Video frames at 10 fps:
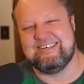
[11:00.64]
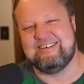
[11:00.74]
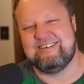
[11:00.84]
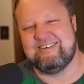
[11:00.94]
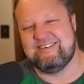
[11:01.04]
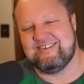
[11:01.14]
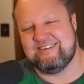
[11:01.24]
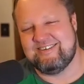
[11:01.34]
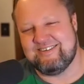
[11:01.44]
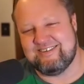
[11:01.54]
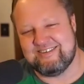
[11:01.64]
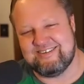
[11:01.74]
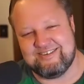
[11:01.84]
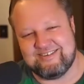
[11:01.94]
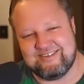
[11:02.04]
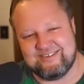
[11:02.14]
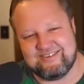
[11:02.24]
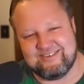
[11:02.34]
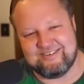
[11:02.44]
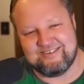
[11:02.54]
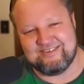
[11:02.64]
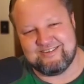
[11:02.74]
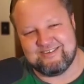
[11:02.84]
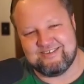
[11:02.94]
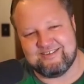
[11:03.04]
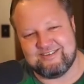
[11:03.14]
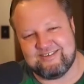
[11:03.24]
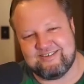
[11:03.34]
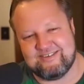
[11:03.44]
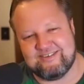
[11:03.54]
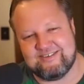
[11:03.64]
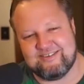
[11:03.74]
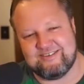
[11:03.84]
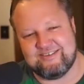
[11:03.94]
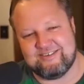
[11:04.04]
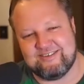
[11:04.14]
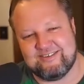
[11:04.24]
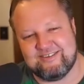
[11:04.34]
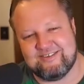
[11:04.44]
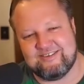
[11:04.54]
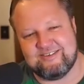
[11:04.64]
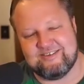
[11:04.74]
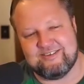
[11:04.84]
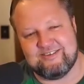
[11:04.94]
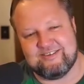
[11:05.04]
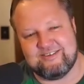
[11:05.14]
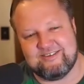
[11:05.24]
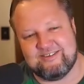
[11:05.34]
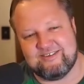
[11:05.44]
(not speaking)